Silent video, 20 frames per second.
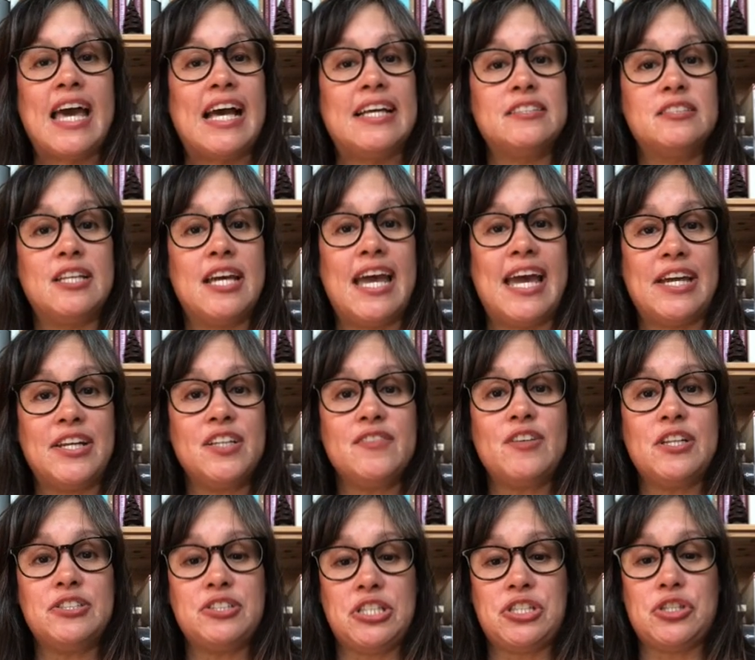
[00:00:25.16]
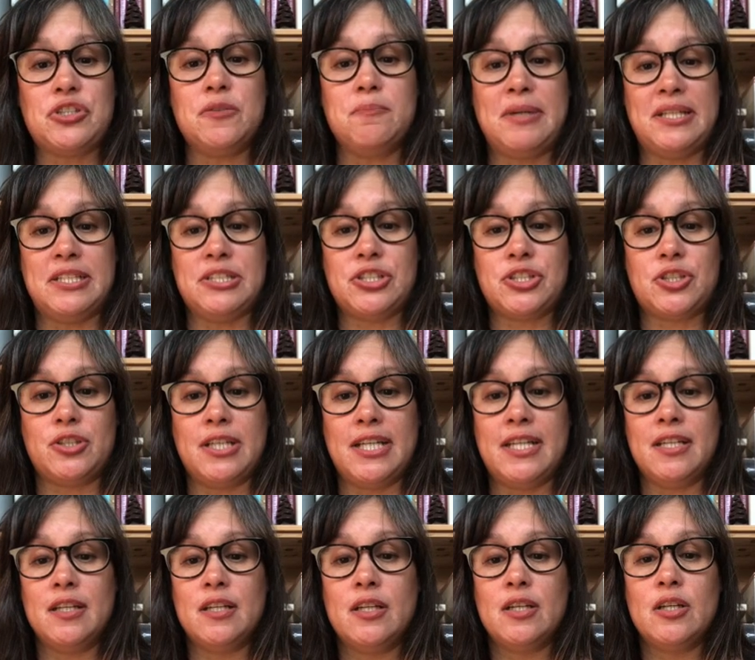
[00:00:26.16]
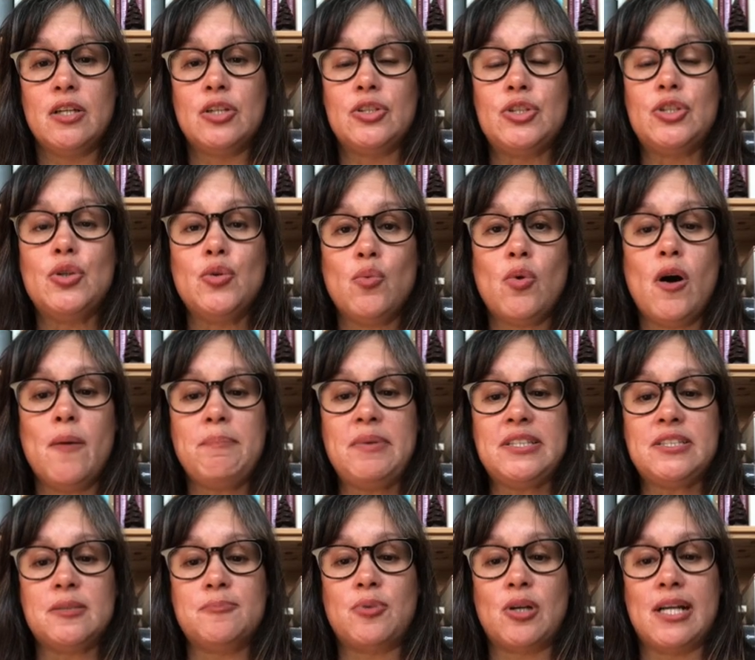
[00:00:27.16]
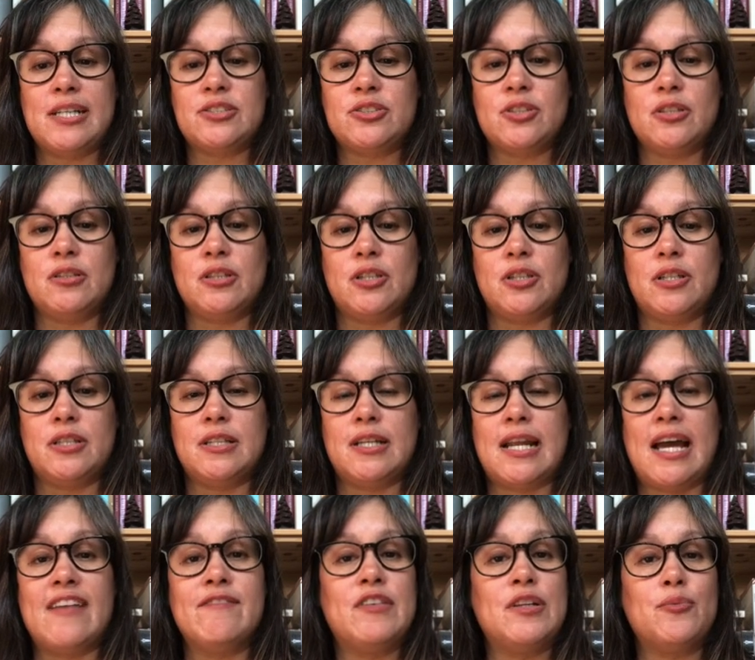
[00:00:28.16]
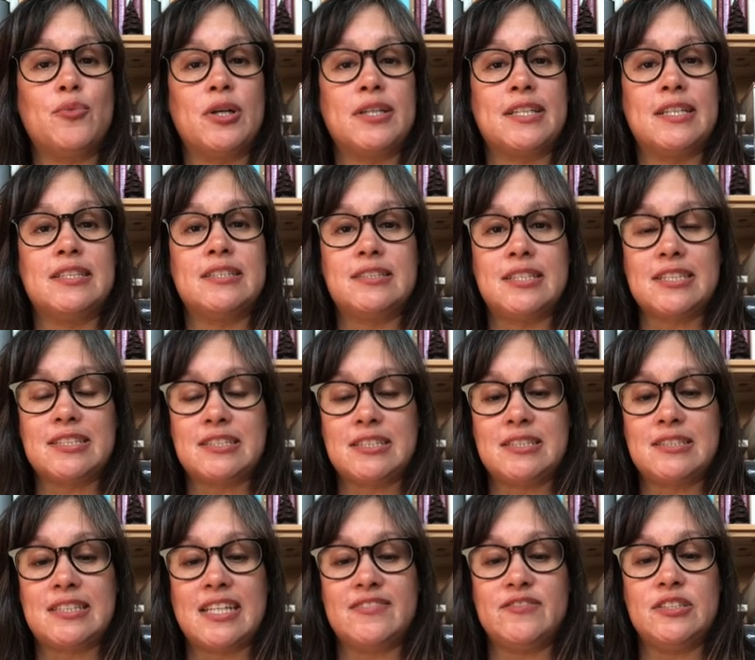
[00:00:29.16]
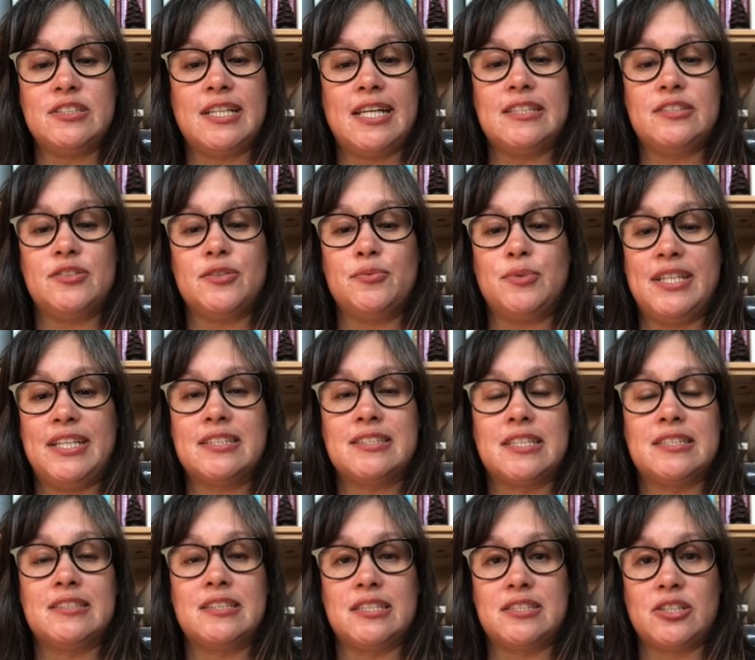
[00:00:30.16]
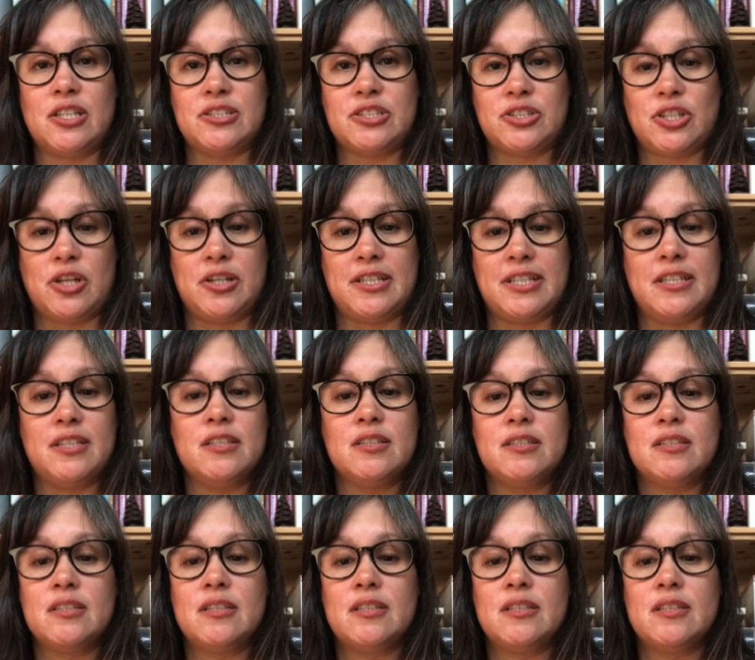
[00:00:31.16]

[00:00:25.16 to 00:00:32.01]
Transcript: As the head of our digital ministry, you won't be surprised to learn that I've been working 6 to 7 days a week since this all started,